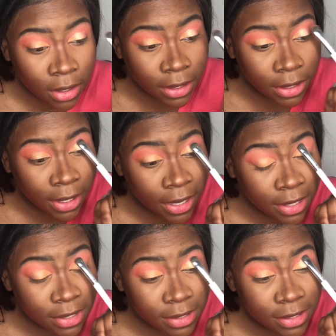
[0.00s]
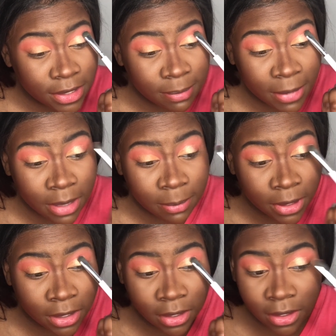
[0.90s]
Yes,
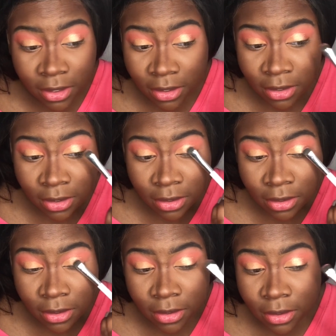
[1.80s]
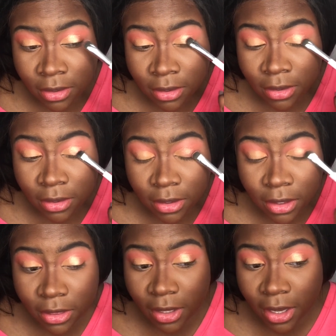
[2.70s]
mommy. Look
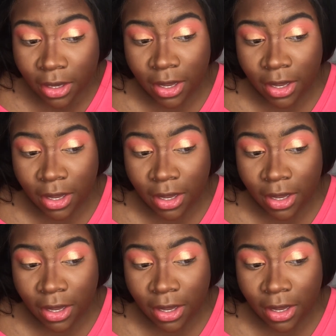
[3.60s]
at that,